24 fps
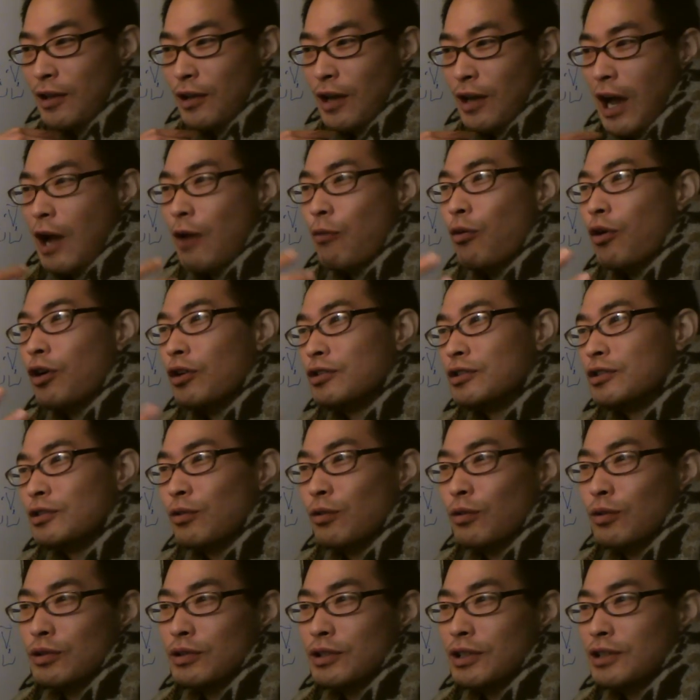I watch
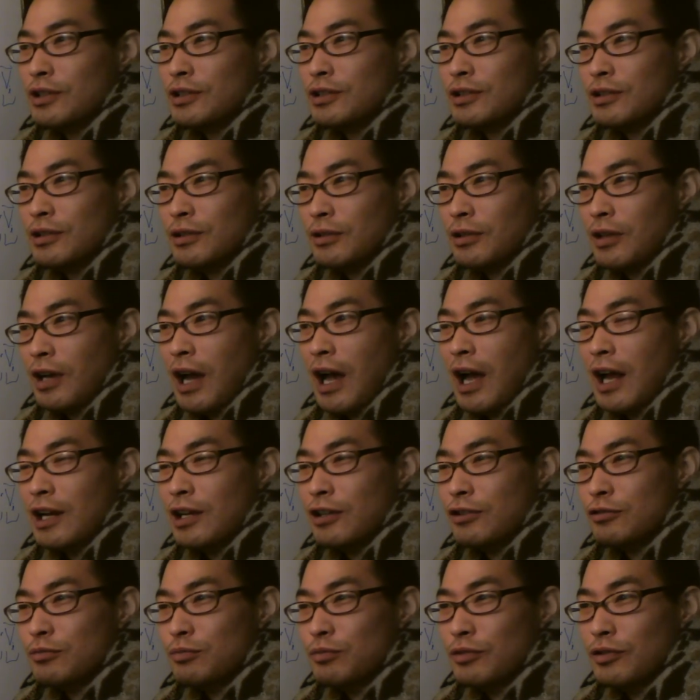all these
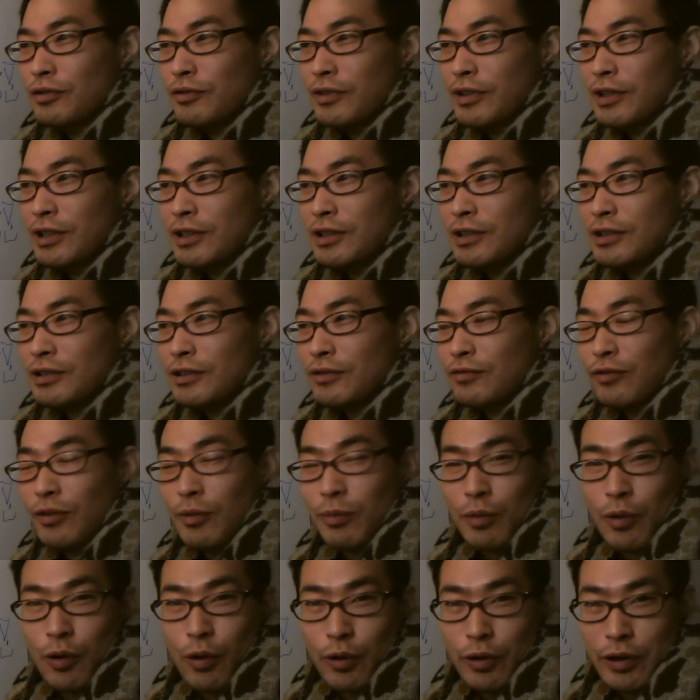Hollywood movies
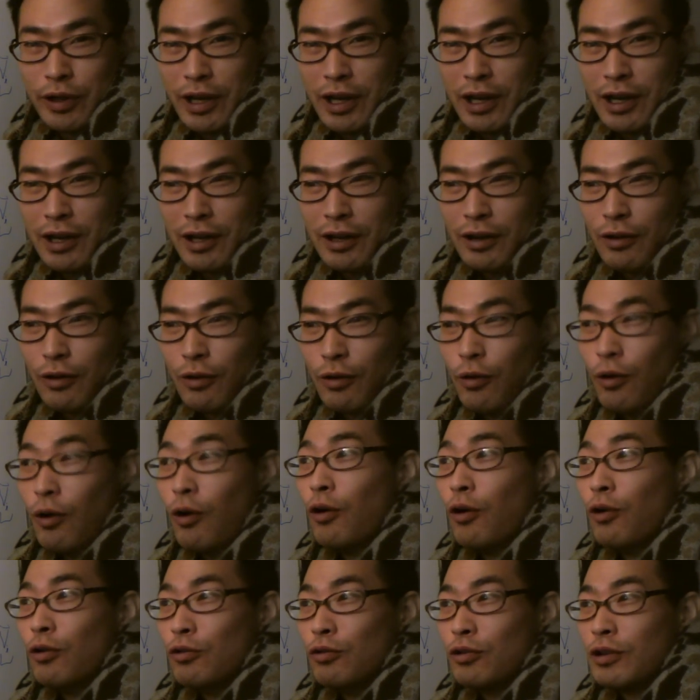from Korea.
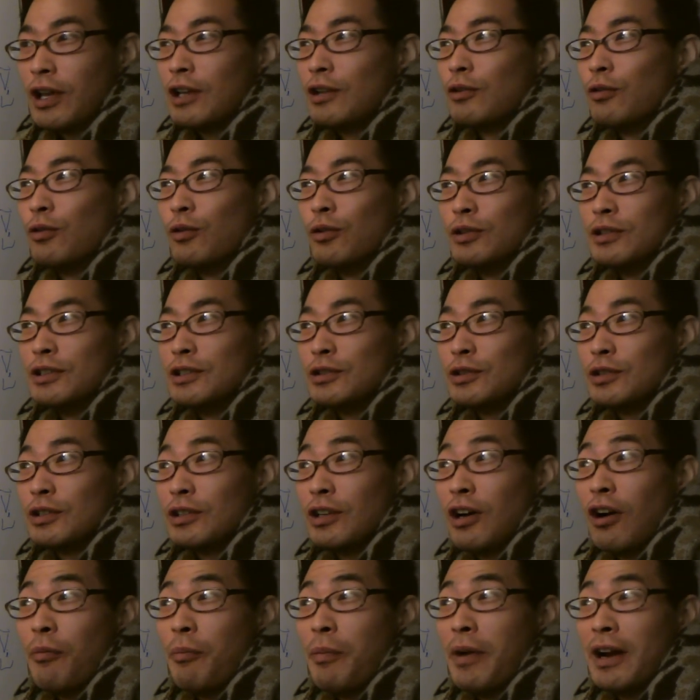Oh, look at all this
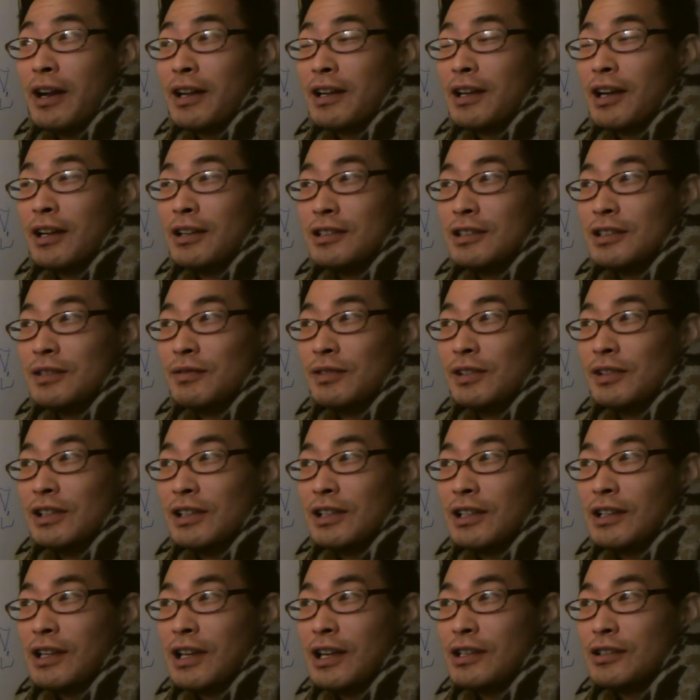American
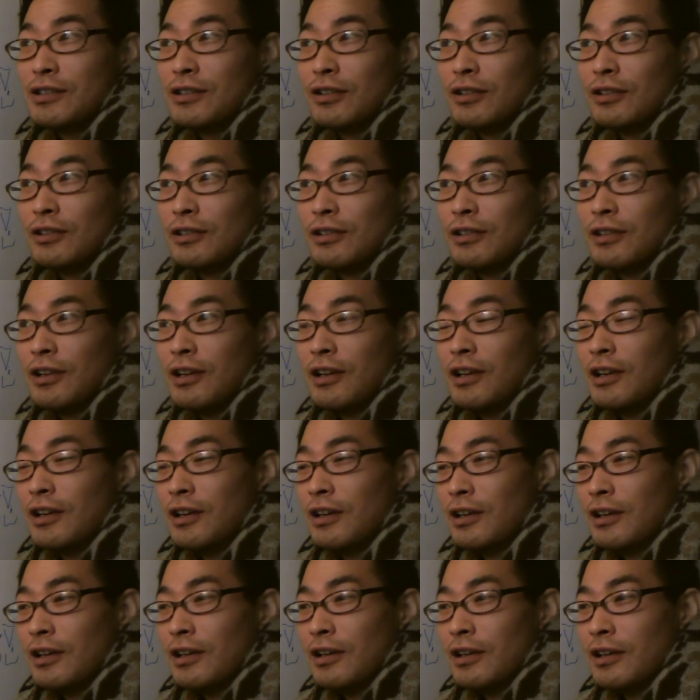civilization.
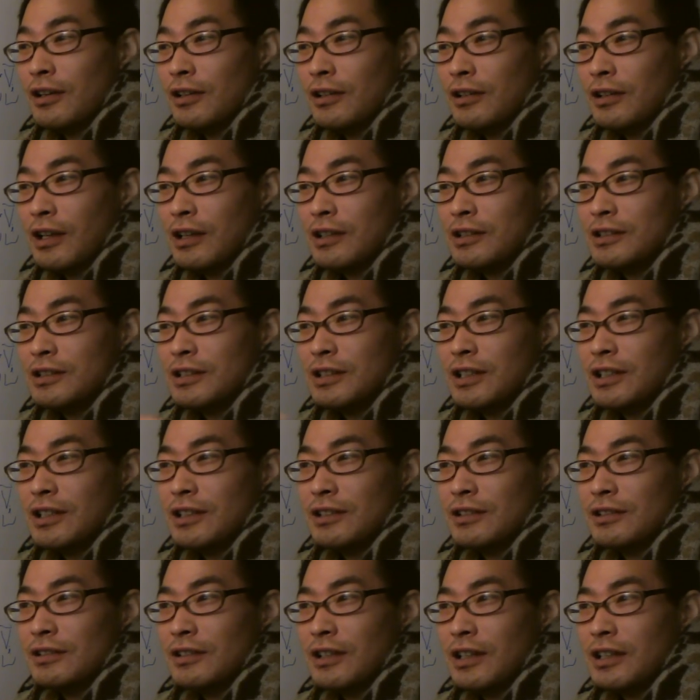Let's
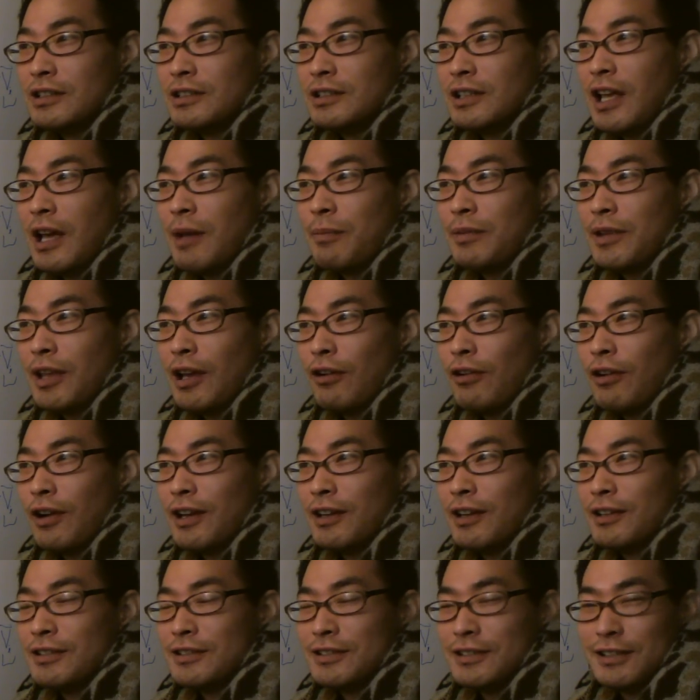steal. Let's tap their
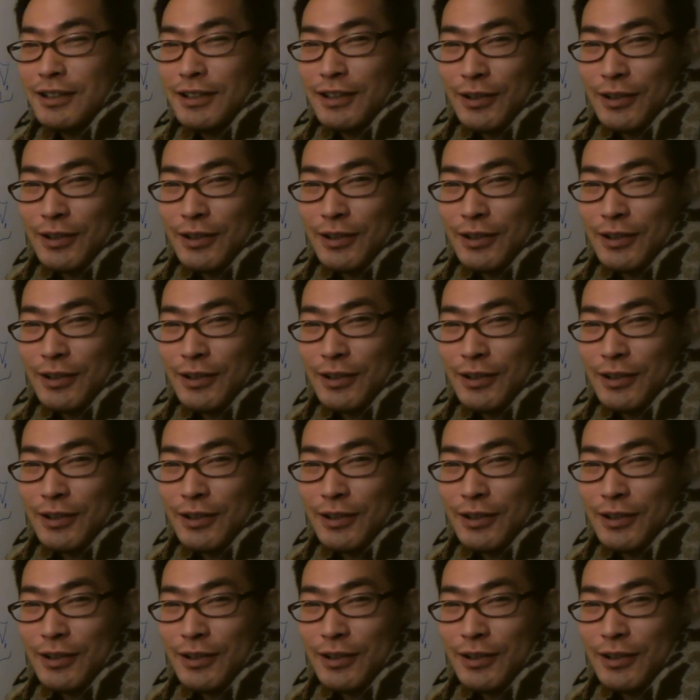ass.